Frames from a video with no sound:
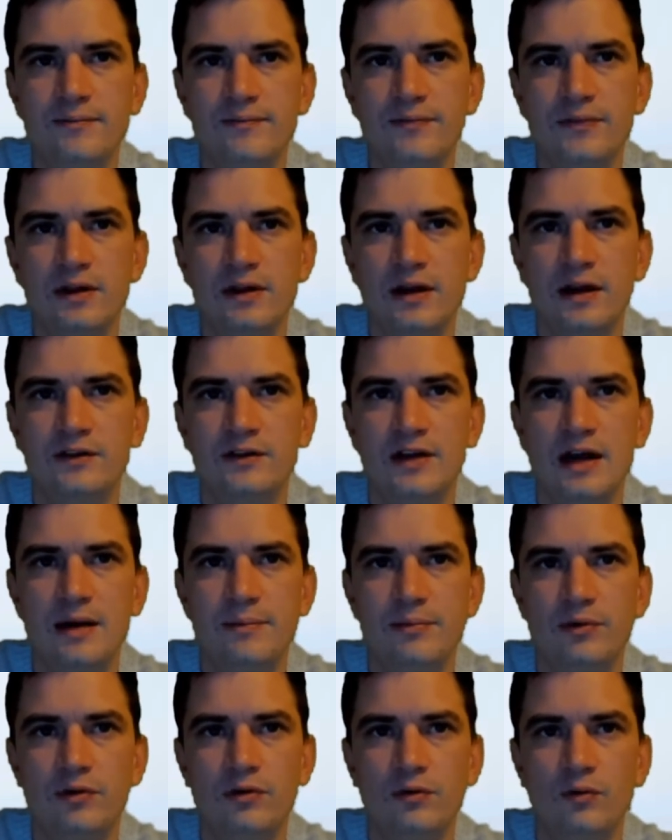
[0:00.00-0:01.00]

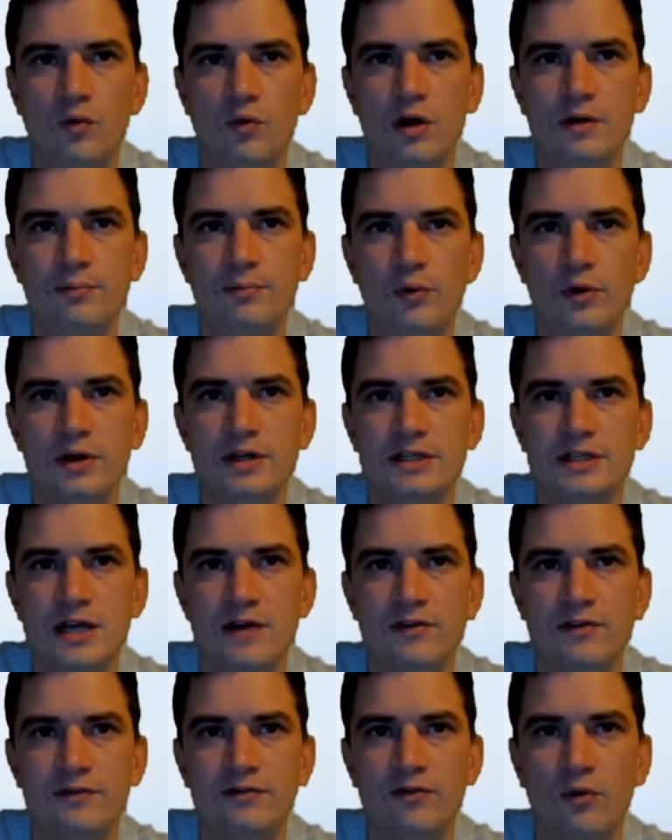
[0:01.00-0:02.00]
Example,
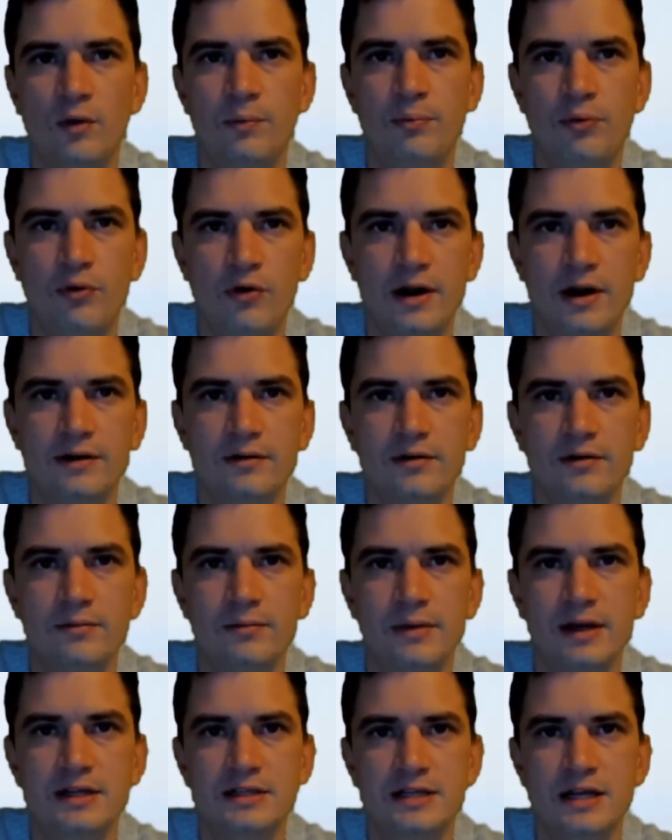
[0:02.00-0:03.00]
1.74 print
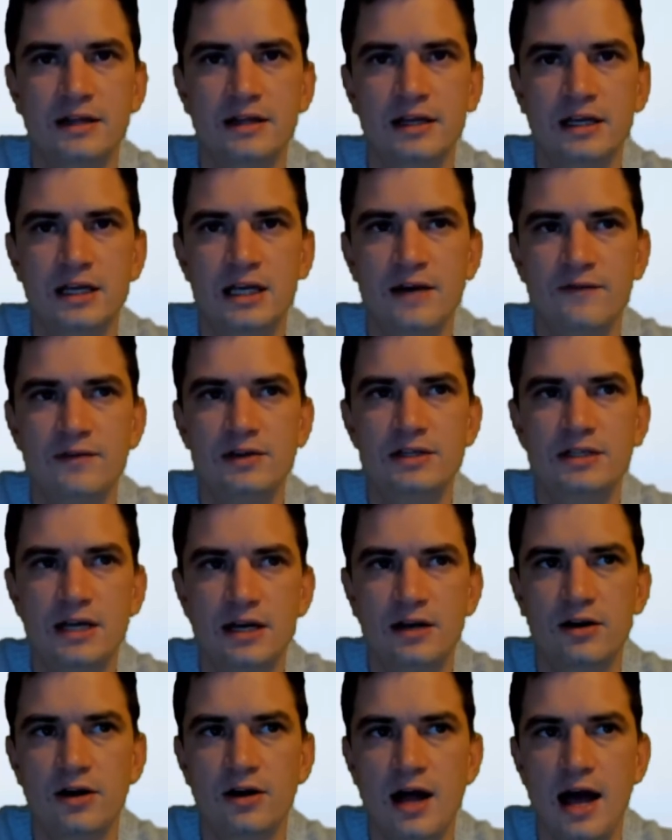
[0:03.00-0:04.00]
means that the given
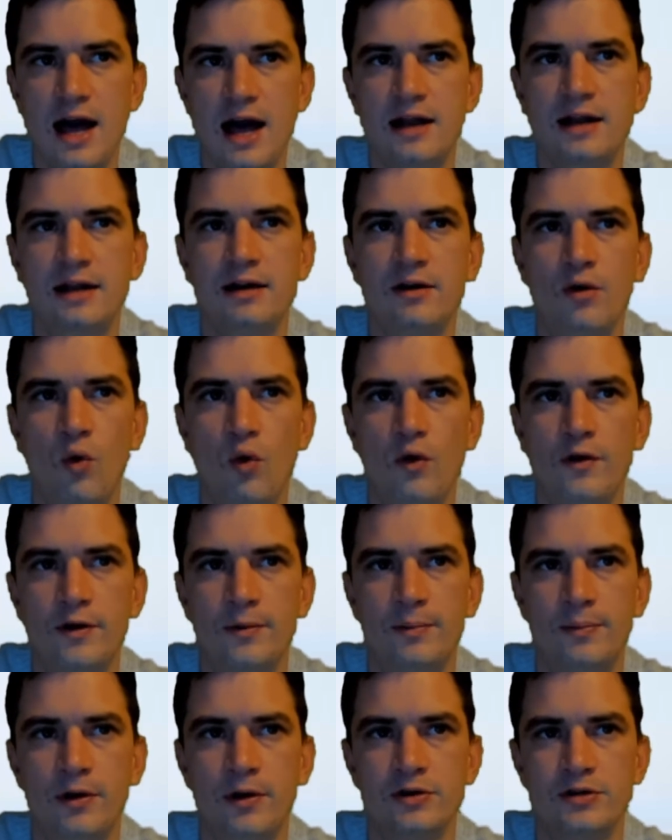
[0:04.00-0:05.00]
ticker had an order
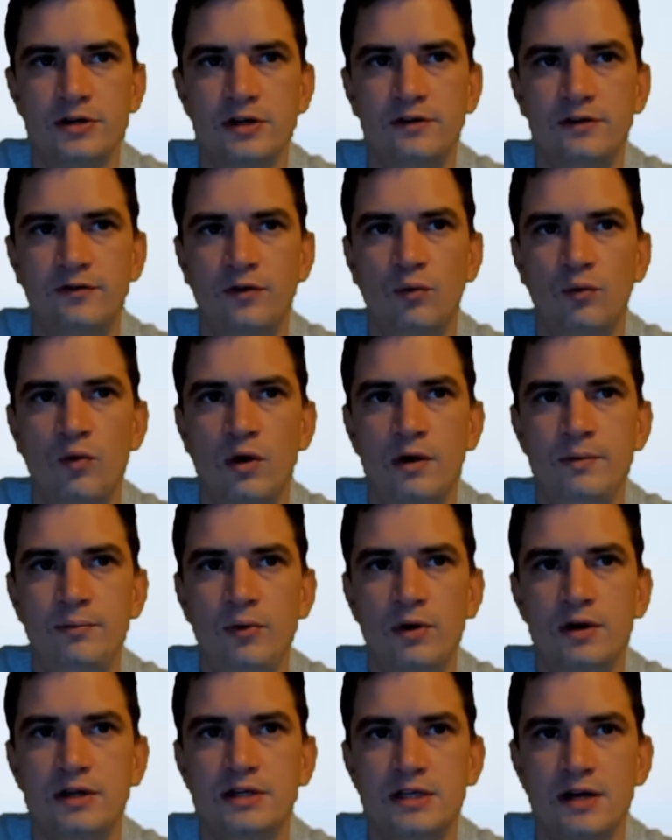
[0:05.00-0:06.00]
purchase for
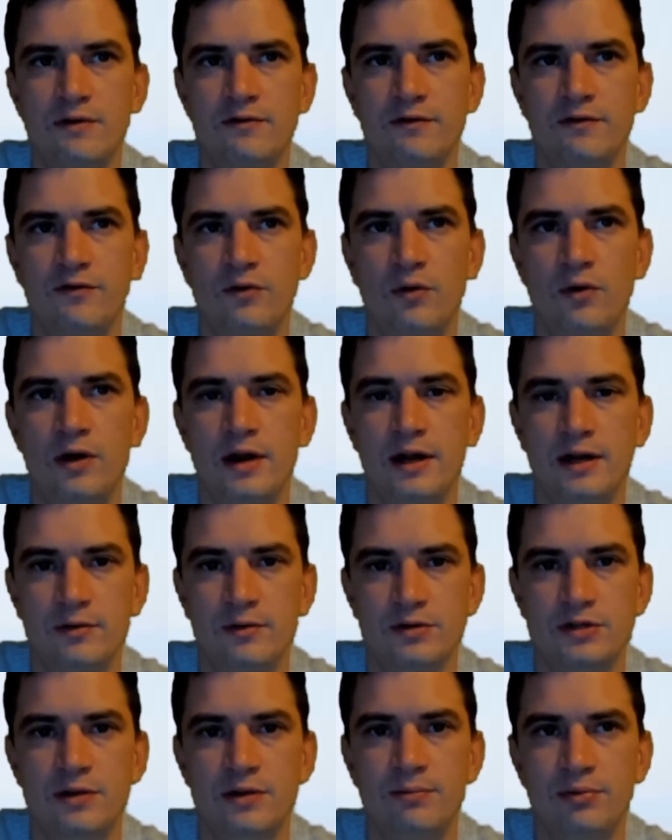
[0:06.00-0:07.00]
1.74 and it
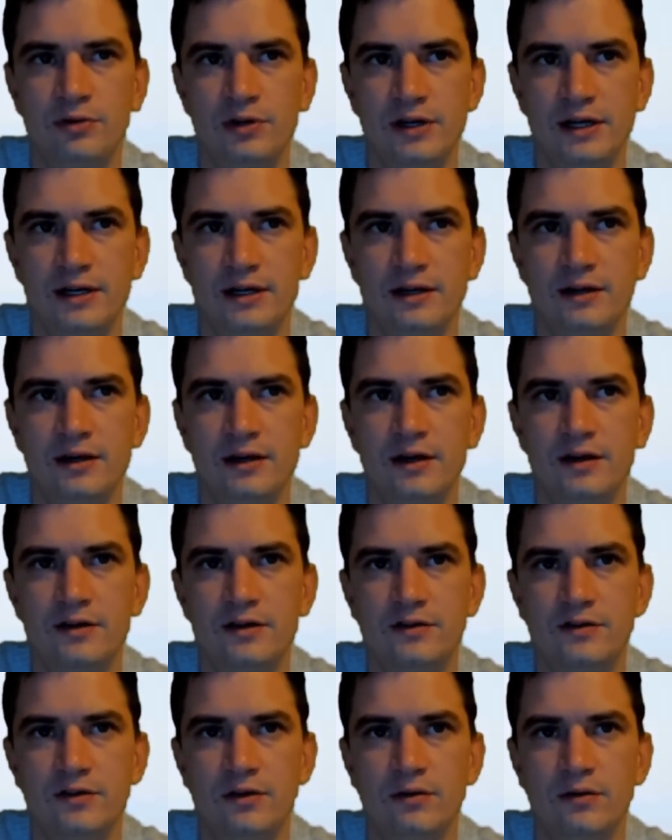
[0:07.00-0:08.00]
was completed.
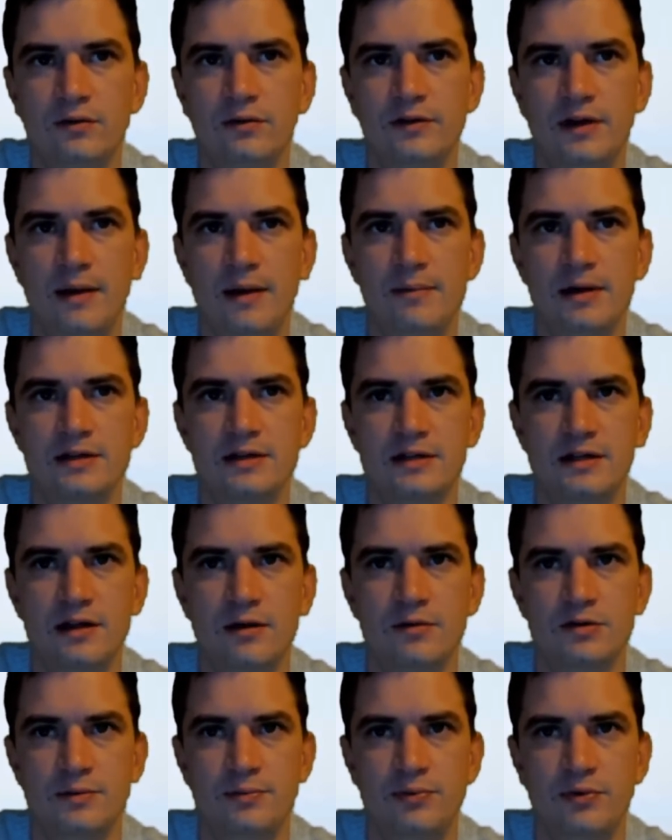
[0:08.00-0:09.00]
So that means that there
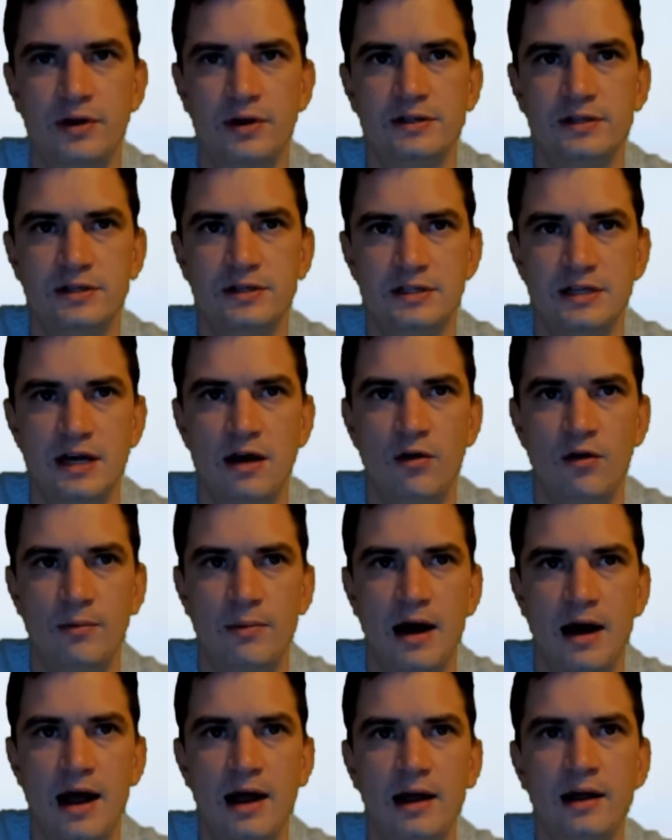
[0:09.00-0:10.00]
was a print to sell or
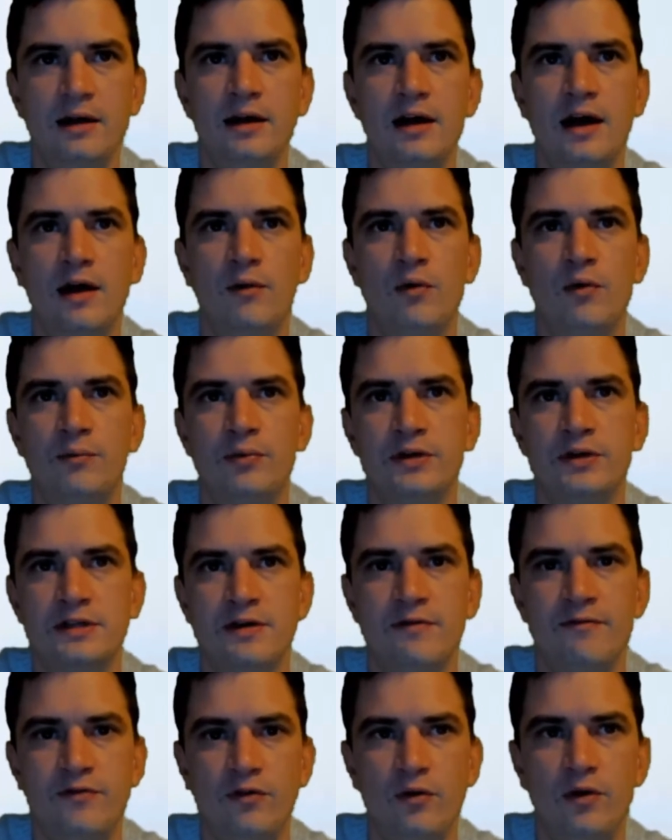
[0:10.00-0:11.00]
buy at
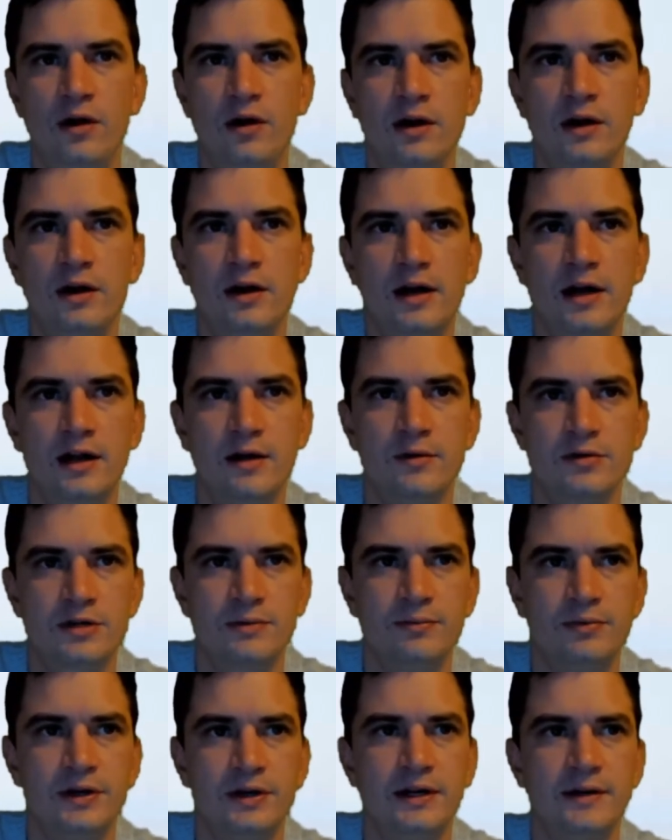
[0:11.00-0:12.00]
1.74 and it was
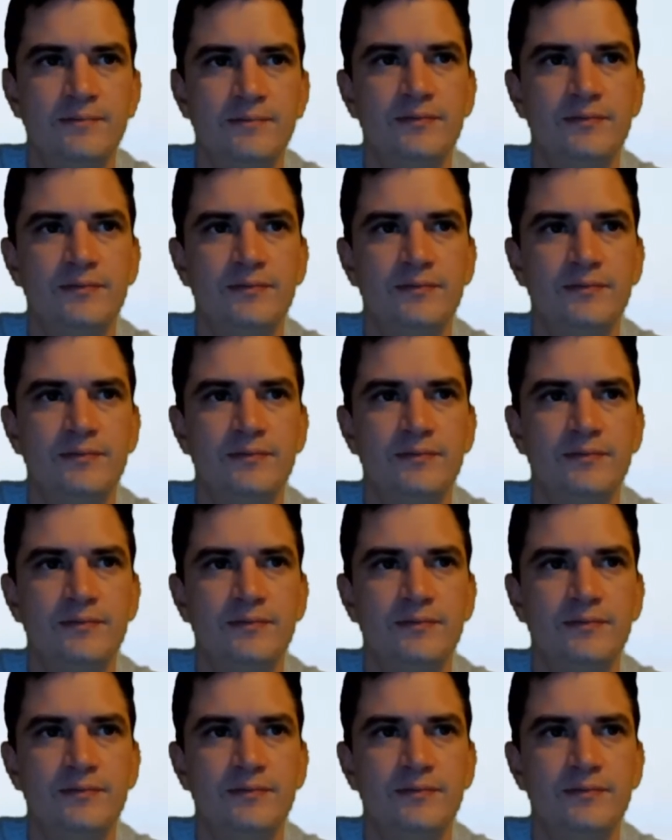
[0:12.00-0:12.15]
completed.